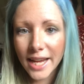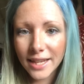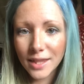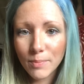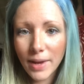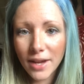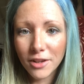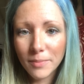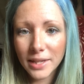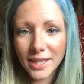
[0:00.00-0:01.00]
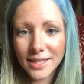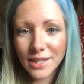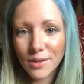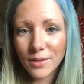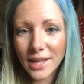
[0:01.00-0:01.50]
hit the bell because I
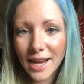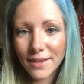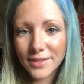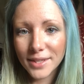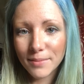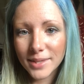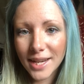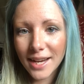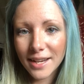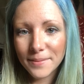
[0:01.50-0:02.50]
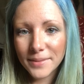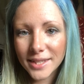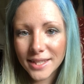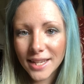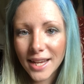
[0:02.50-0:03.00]
go live
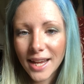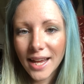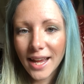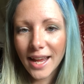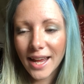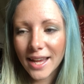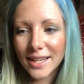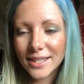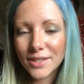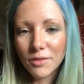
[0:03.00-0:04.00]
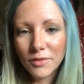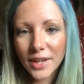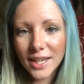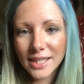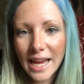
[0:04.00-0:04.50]
sometimes. And don't
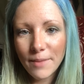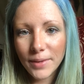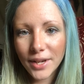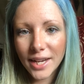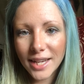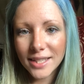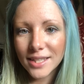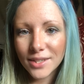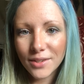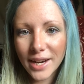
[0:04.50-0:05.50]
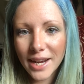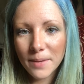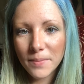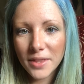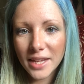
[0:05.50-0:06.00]
forget to add me on
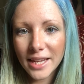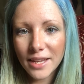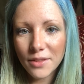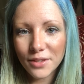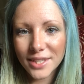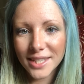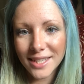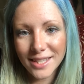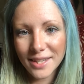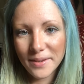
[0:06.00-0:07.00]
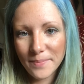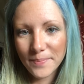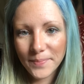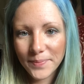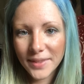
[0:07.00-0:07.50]
Instagram, the Ether
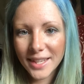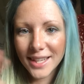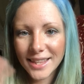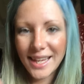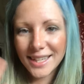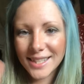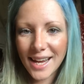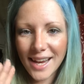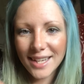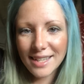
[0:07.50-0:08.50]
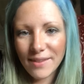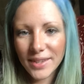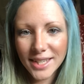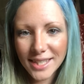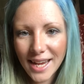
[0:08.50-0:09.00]
System. Thanks, guys. Have a
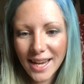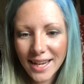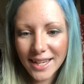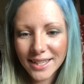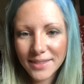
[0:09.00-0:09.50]
good day.